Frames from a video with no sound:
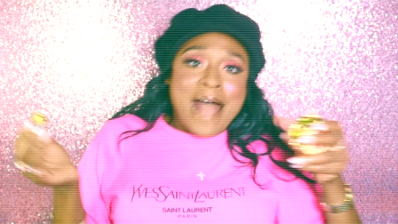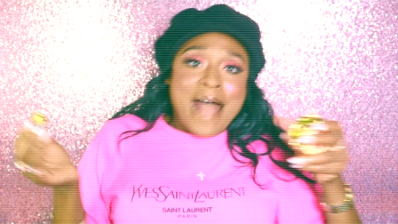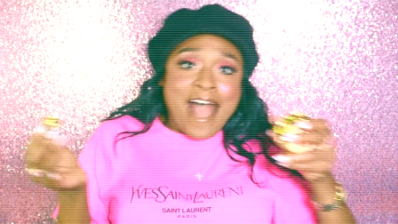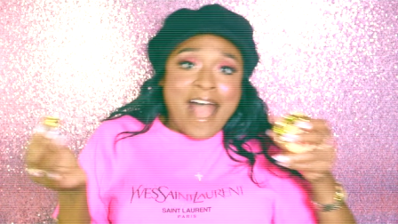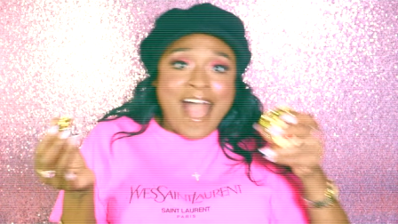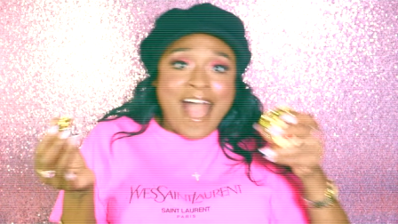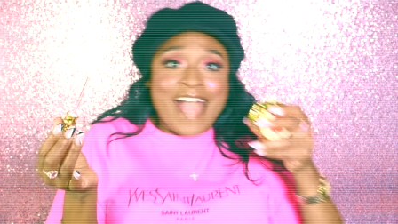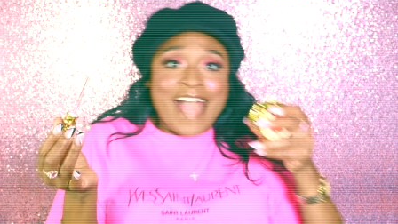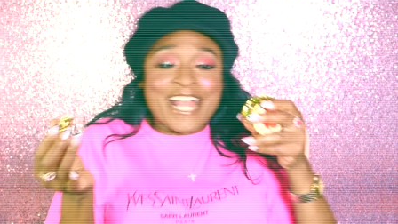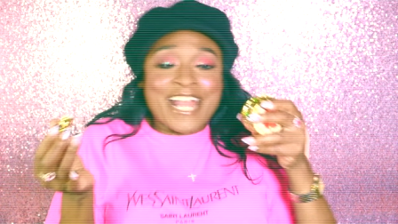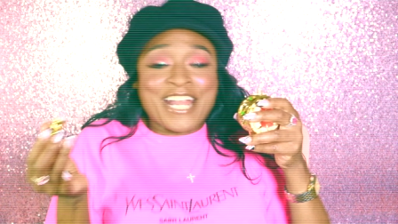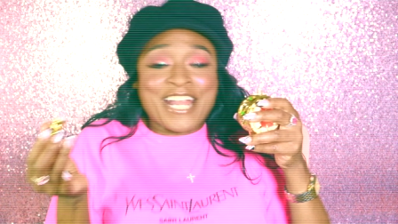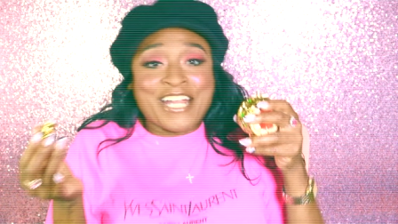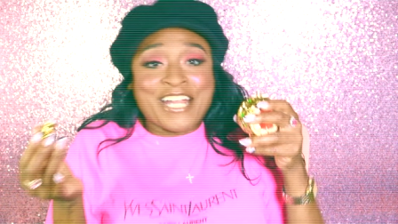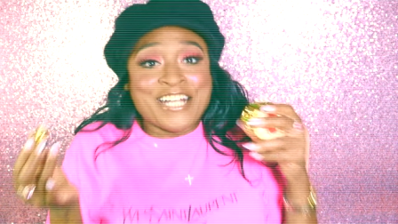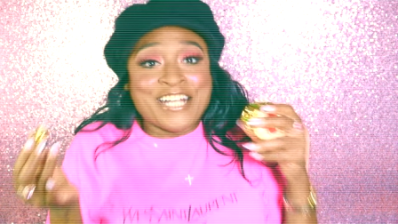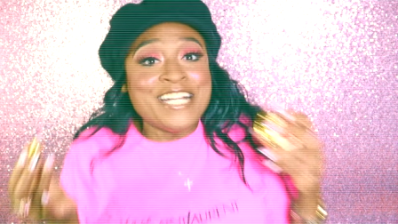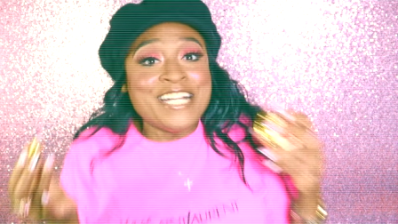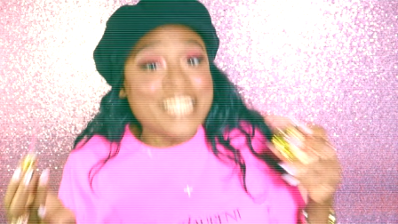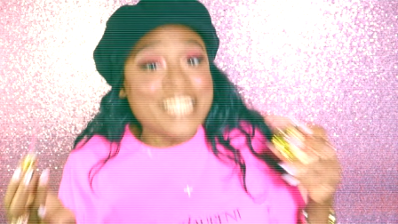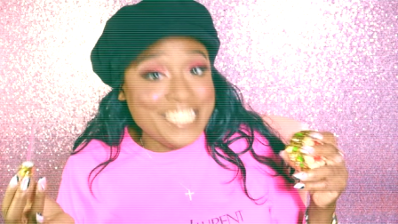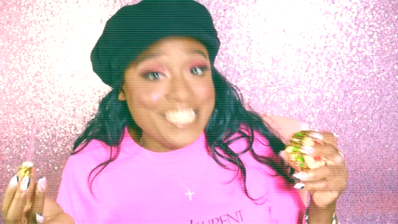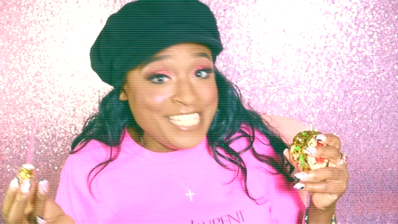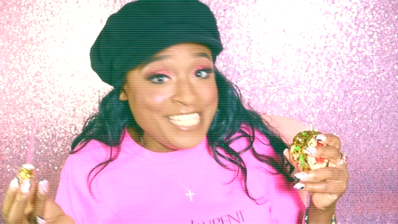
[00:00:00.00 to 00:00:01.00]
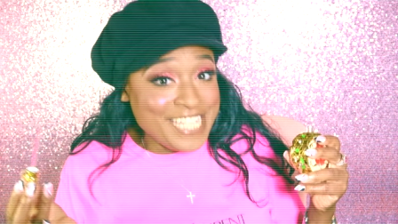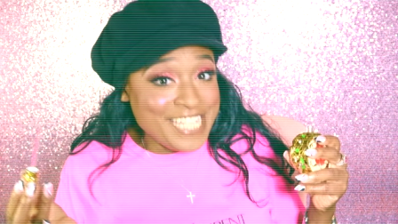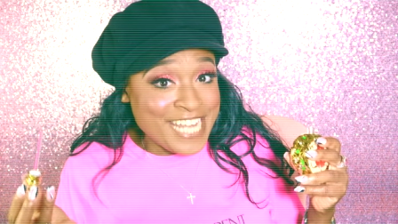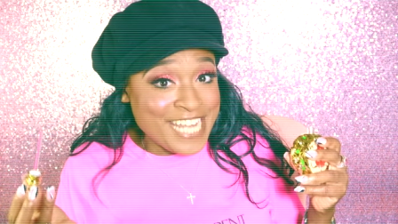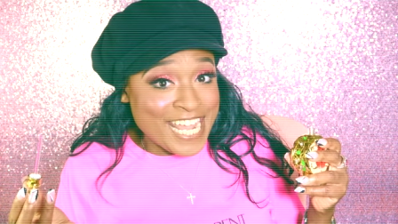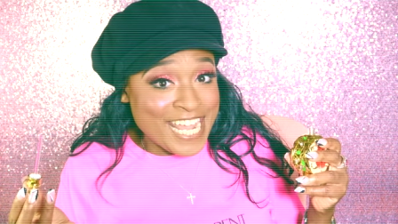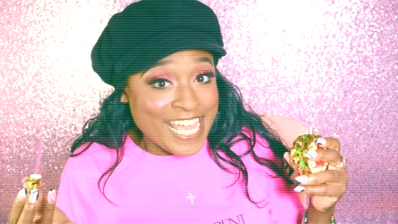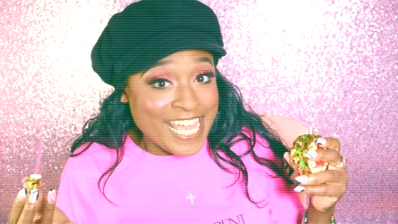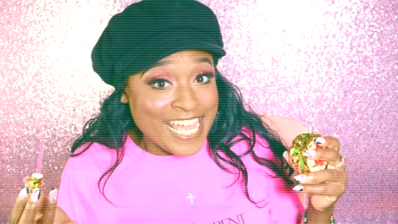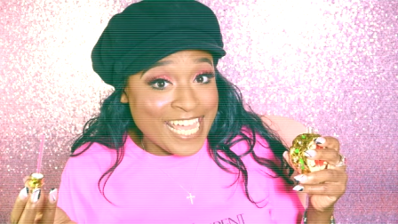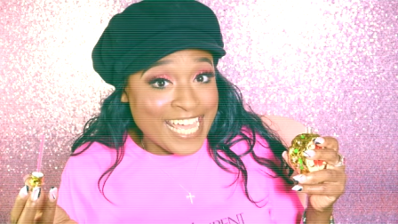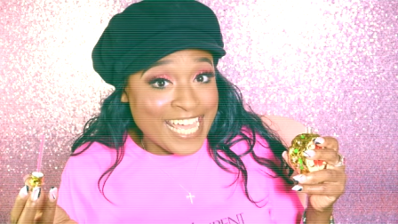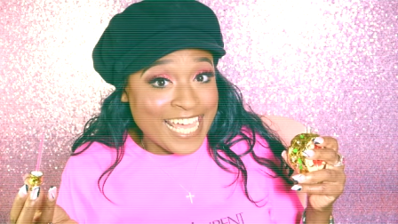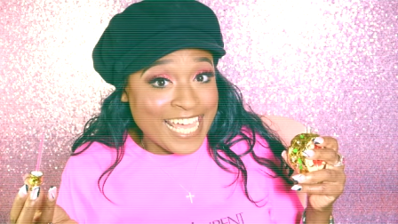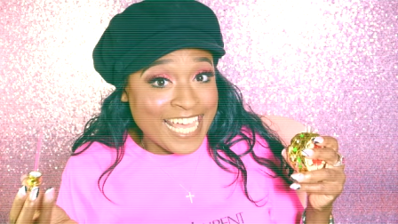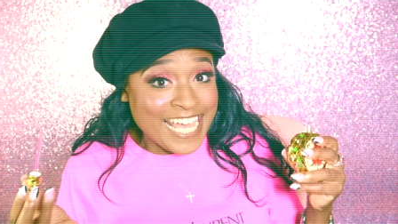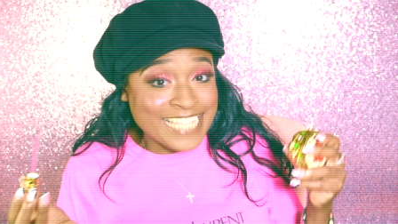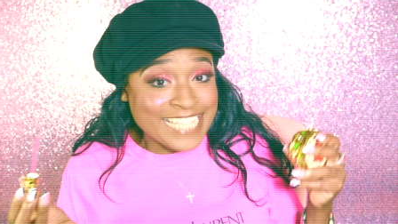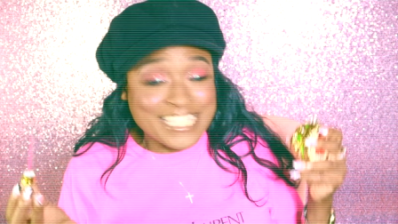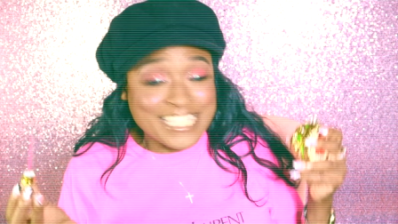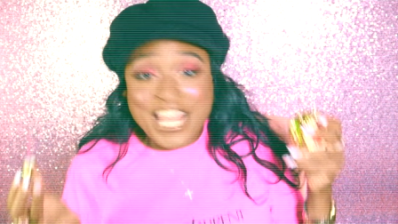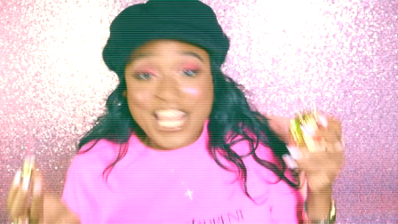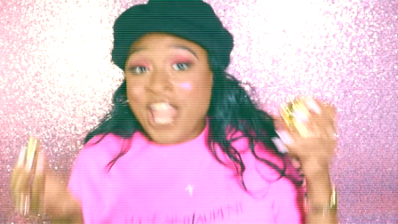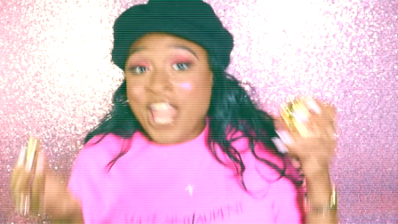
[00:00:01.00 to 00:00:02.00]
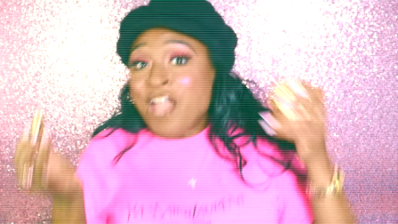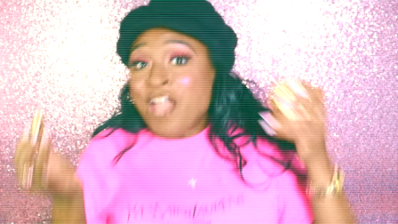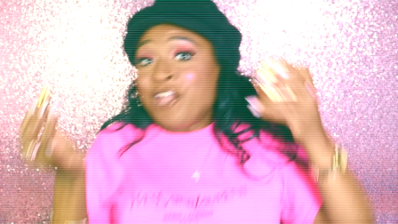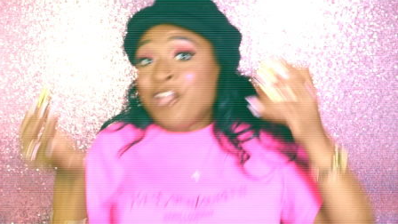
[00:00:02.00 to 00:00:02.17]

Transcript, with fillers: my goodness!